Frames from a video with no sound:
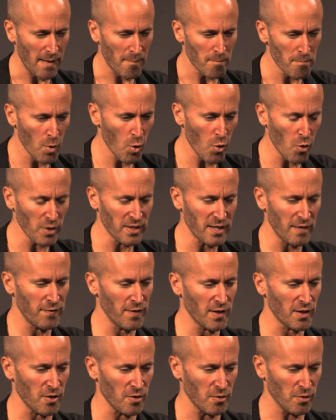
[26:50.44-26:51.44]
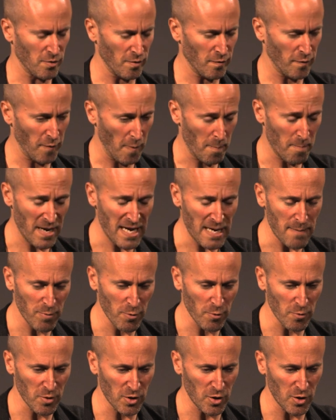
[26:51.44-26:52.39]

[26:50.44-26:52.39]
it more difficult for people